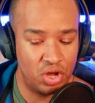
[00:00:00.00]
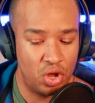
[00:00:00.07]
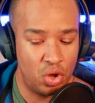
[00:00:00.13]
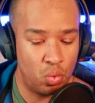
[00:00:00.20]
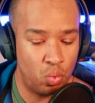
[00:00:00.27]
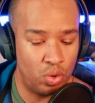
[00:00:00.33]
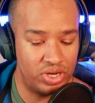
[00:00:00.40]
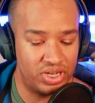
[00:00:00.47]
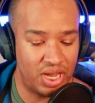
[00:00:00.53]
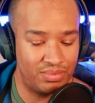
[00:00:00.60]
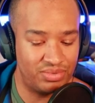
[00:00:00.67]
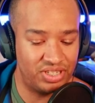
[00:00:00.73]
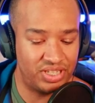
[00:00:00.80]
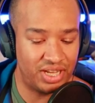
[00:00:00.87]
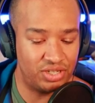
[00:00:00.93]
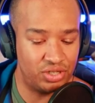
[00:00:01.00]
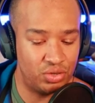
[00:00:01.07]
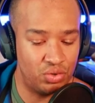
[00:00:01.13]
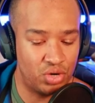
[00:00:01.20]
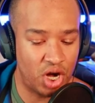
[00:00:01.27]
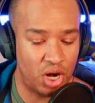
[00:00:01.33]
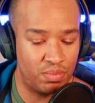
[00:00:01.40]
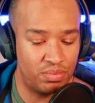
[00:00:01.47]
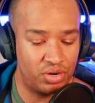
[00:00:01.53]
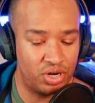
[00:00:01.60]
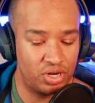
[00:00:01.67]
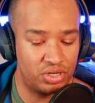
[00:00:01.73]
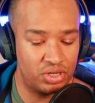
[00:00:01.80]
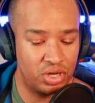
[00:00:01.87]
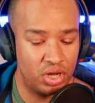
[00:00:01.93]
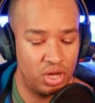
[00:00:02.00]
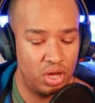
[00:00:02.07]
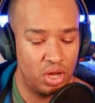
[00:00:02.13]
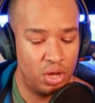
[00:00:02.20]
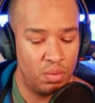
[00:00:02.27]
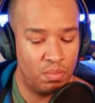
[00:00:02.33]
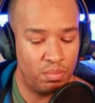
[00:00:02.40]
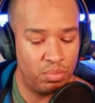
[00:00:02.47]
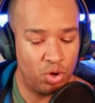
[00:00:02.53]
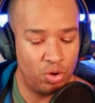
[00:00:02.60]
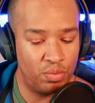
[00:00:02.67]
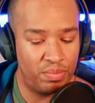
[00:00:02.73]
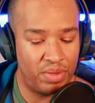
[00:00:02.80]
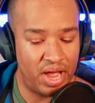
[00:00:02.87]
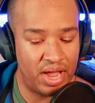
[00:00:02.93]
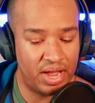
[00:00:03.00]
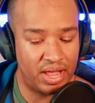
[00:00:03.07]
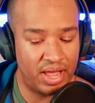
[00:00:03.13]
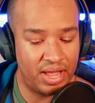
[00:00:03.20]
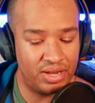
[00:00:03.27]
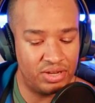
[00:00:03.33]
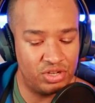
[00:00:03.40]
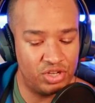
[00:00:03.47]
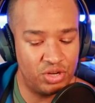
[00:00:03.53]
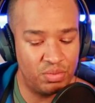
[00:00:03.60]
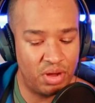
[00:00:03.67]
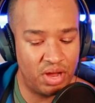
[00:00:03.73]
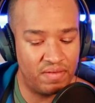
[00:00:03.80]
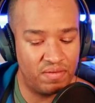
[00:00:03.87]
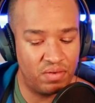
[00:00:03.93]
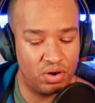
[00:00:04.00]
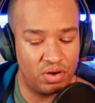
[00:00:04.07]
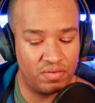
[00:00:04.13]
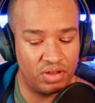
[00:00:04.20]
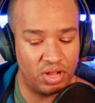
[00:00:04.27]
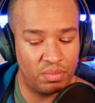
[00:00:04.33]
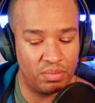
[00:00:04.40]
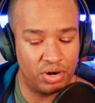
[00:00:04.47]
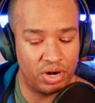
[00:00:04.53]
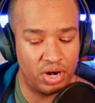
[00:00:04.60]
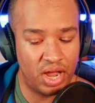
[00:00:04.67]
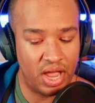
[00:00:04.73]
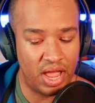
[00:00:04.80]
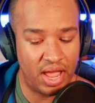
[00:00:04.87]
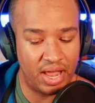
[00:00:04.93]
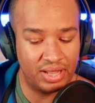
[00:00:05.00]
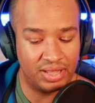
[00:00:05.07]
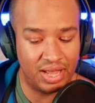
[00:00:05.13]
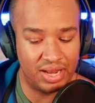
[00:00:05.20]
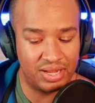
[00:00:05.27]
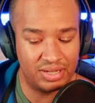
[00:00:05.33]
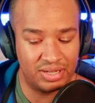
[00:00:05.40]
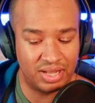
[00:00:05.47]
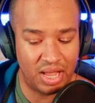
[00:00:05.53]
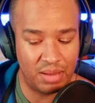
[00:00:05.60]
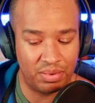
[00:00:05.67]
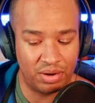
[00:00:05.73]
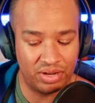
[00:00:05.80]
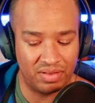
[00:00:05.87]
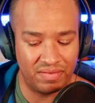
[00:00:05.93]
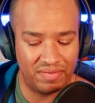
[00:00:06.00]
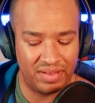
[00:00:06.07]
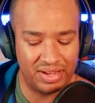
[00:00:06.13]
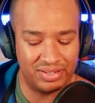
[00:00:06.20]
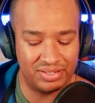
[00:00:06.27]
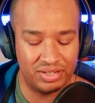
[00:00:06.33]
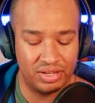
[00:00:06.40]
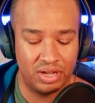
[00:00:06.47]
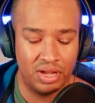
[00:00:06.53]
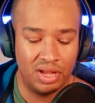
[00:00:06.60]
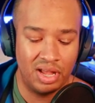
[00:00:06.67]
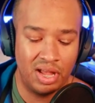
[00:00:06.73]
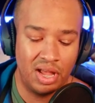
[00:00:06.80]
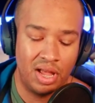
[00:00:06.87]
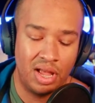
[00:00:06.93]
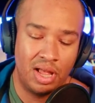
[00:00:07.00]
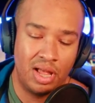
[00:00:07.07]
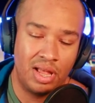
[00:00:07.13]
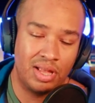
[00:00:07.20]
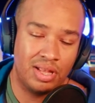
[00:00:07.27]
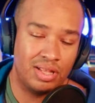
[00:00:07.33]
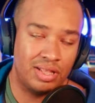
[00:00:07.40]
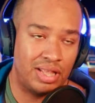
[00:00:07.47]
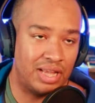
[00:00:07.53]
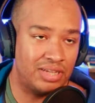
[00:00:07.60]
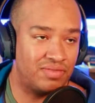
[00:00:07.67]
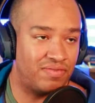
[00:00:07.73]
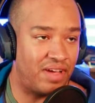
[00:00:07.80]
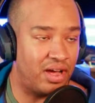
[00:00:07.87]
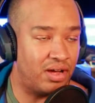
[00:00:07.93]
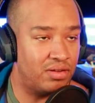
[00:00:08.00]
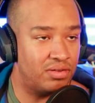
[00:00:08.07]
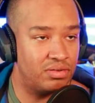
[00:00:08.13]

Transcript: One time she said two carpenters pulled back a two by four of lumber and let it slap her in the face. That's foul.